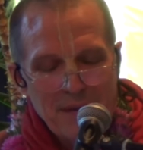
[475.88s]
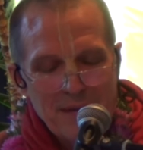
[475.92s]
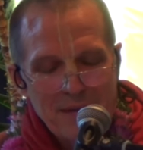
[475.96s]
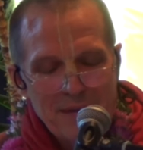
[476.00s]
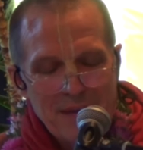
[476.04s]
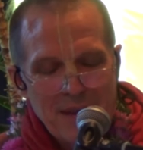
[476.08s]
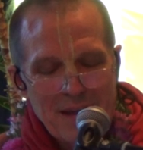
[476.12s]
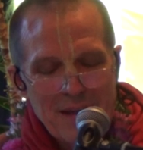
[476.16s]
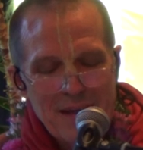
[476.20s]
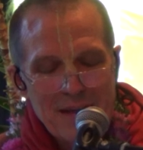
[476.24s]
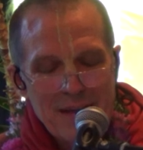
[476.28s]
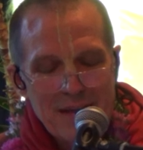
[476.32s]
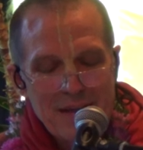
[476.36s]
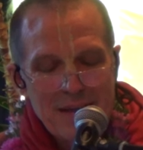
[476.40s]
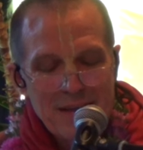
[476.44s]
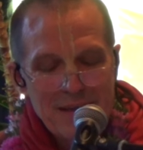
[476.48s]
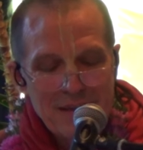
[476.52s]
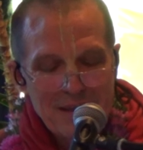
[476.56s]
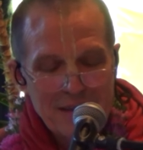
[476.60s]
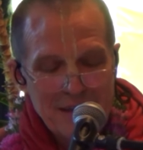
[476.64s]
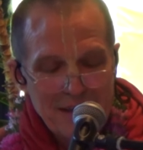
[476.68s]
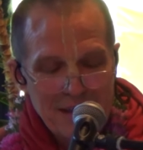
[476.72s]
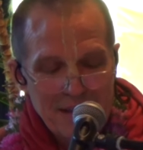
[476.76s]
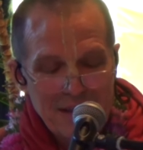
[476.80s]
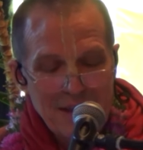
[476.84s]
then it
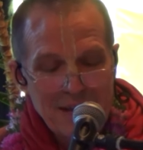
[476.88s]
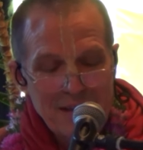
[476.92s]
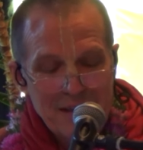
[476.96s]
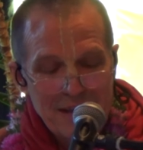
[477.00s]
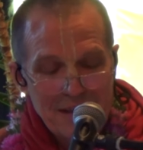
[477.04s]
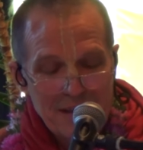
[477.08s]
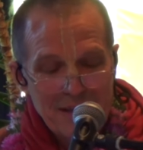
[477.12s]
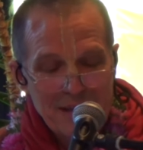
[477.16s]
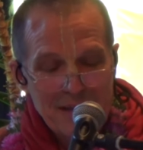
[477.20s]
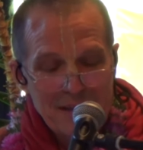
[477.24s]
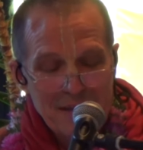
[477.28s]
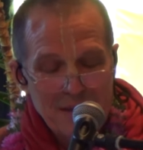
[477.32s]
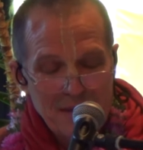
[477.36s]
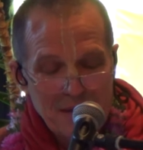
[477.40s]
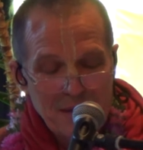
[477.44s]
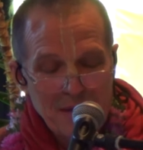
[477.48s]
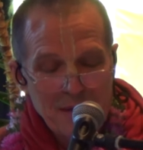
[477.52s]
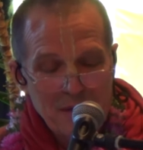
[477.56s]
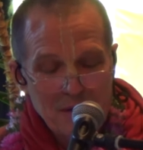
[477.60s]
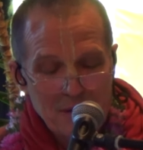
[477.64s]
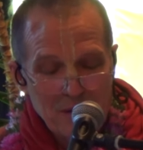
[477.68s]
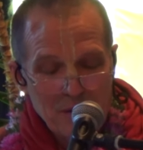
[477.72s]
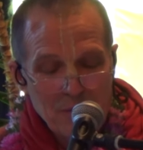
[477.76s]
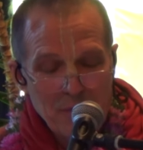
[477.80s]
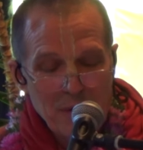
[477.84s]
is
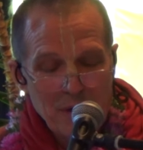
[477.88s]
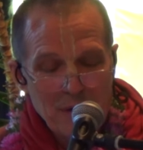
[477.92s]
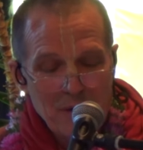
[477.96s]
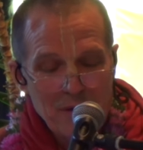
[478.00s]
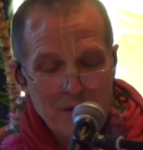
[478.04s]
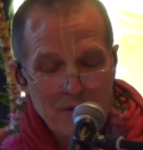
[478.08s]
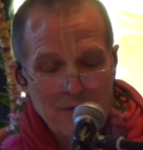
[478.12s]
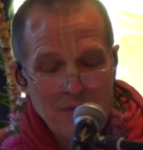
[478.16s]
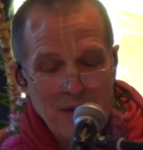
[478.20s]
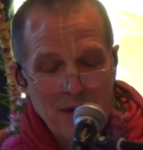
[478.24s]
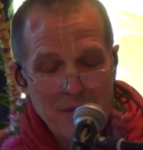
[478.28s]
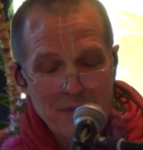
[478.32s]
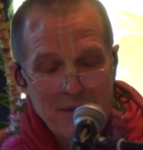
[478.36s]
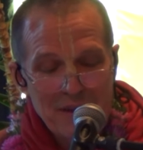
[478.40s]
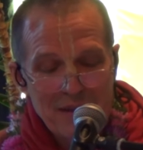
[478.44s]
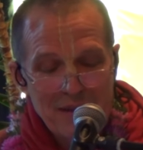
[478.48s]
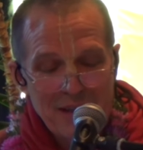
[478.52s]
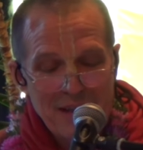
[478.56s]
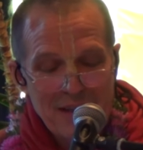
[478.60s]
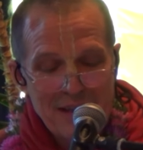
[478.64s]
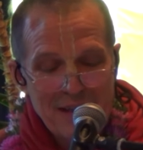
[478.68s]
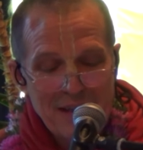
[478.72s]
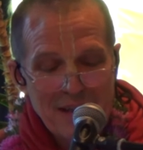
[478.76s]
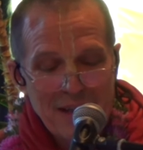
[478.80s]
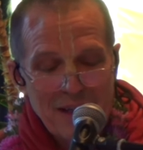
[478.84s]
Rupa Goswami
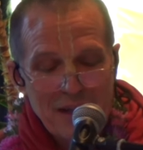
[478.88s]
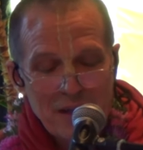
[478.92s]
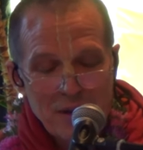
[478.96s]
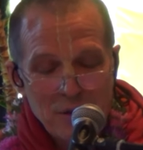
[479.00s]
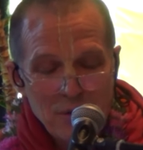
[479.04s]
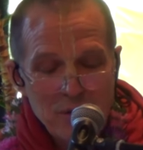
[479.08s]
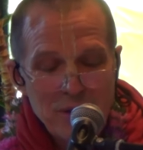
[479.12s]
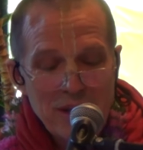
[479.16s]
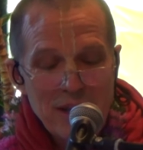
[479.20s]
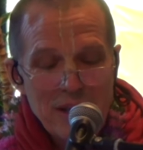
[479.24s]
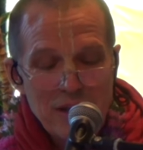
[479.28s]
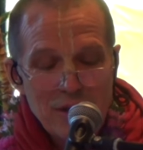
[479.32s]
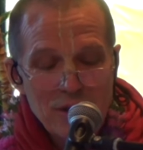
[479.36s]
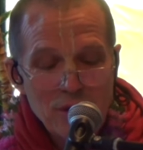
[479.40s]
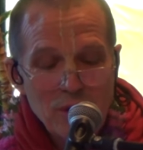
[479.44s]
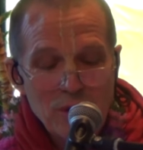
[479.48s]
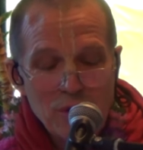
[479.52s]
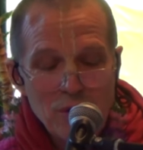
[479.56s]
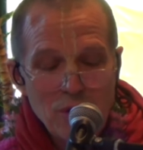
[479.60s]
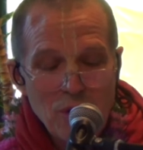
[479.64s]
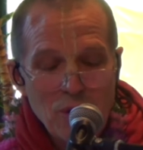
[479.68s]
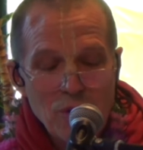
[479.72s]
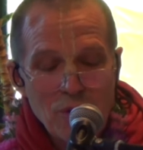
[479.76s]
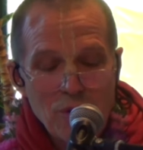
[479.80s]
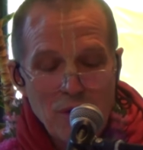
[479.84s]
said, you need to
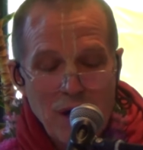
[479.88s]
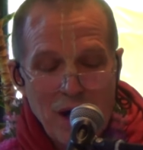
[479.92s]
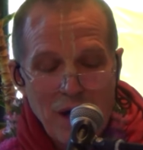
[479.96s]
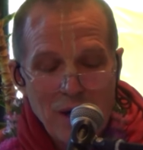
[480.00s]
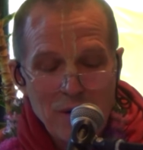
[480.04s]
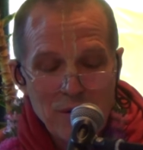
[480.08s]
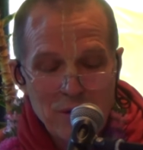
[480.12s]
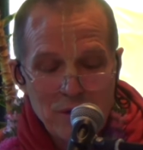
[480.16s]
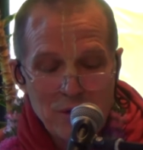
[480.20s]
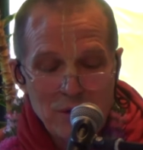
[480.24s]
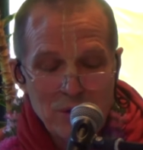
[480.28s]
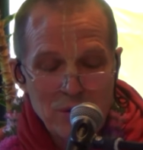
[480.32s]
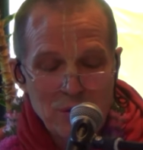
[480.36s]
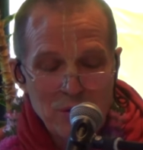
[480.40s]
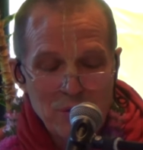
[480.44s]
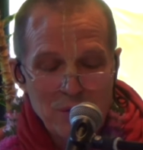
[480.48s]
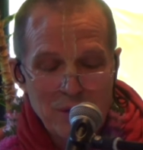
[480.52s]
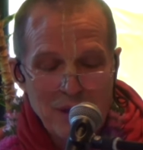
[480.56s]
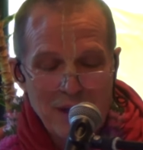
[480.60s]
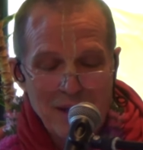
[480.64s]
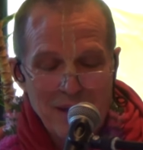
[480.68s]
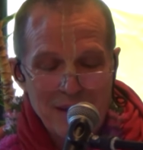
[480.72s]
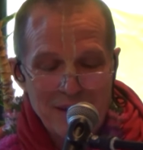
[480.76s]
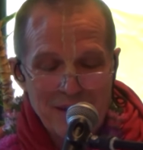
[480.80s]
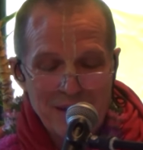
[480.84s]
know how to do
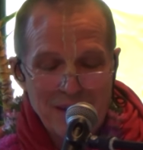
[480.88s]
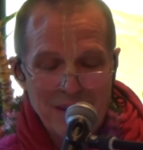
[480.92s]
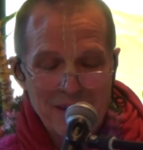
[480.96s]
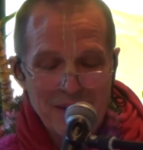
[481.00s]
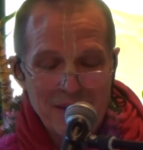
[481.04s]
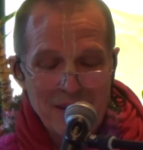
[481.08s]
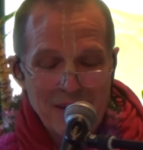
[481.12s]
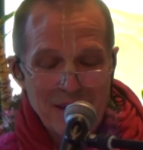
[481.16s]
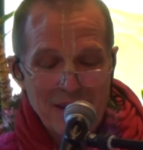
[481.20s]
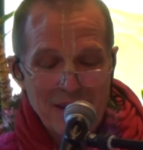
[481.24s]
Kirtan.